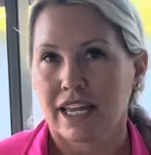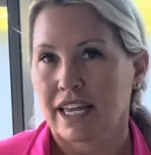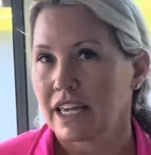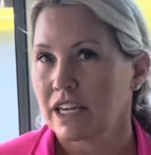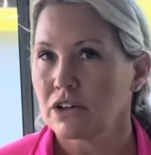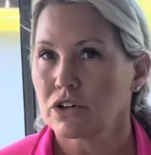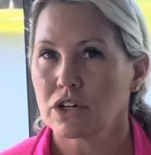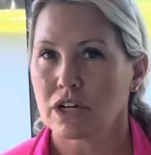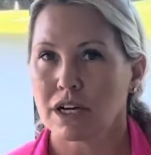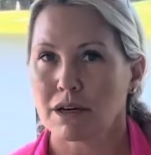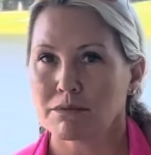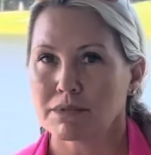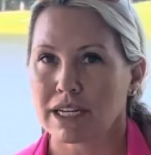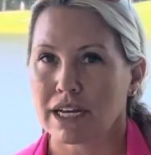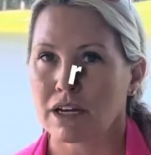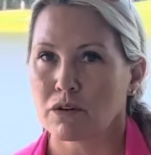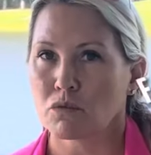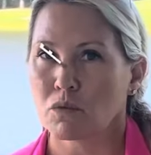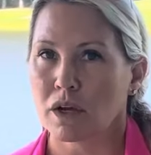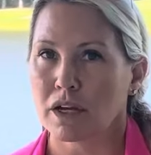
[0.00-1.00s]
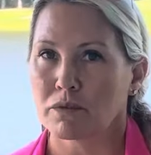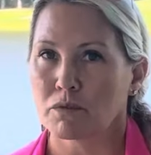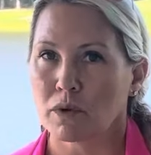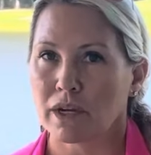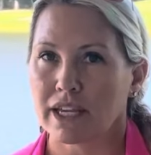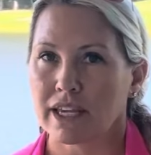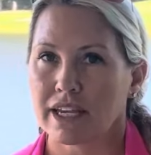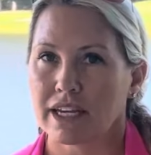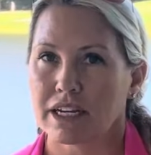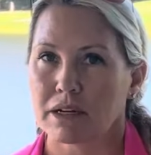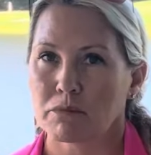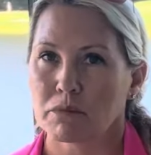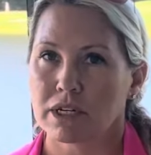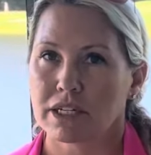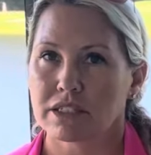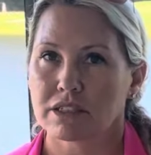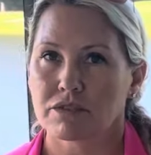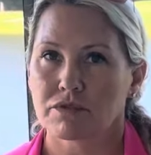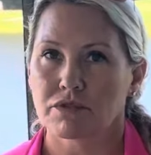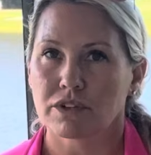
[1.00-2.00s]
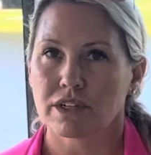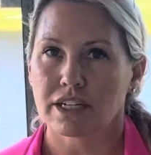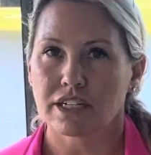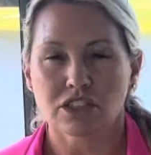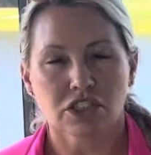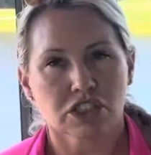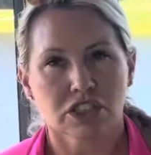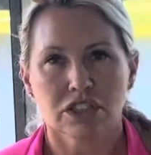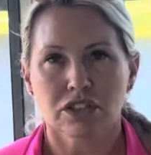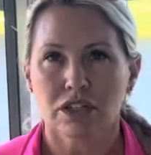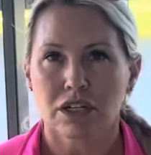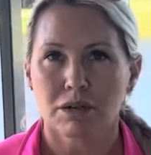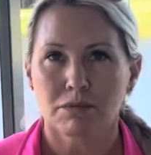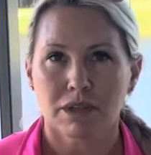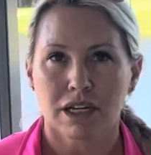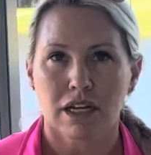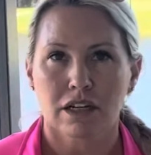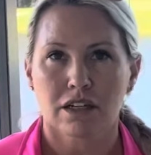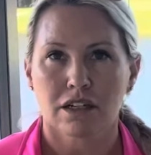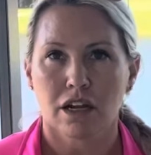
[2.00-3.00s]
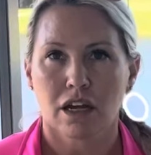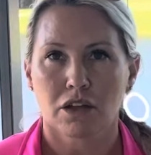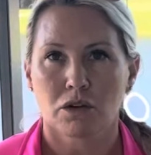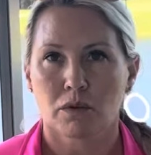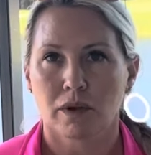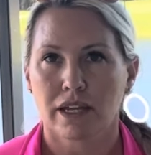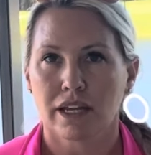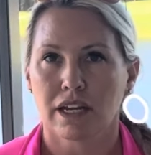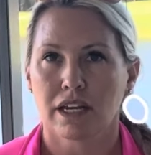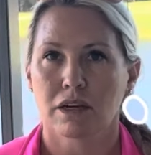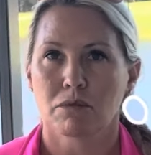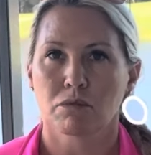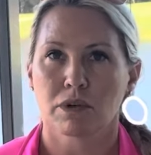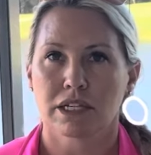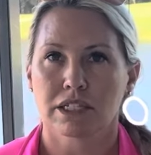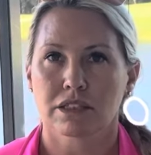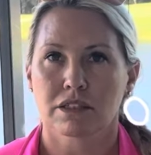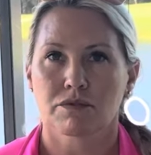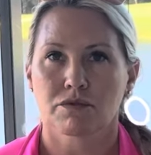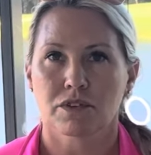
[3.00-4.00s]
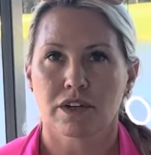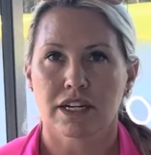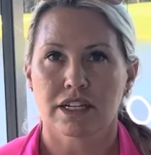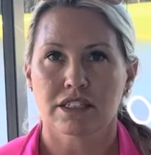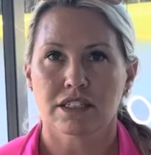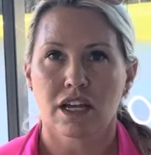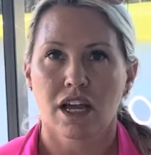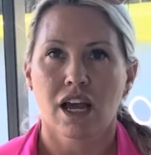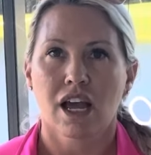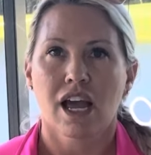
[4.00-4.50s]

he'll come down one weekend and bring some friends, she'll come down another weekend and bring some friends.